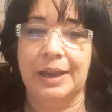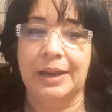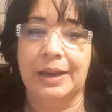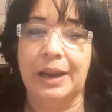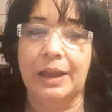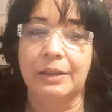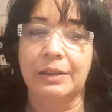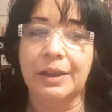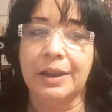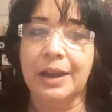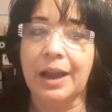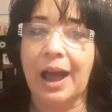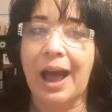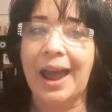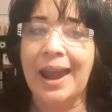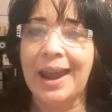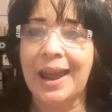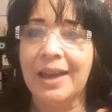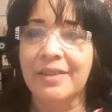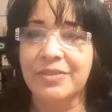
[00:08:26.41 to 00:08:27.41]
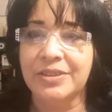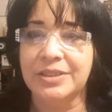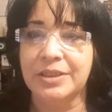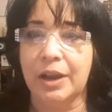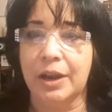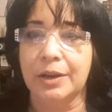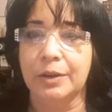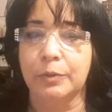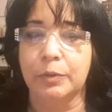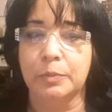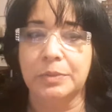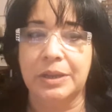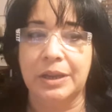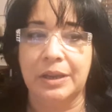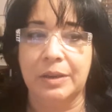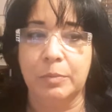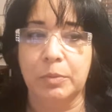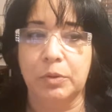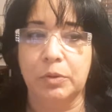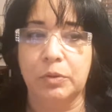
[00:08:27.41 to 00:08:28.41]
And now, like, I have a dining room
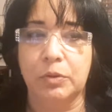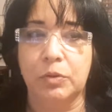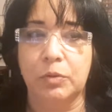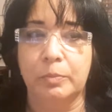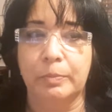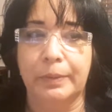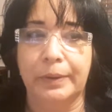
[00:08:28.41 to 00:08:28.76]
table,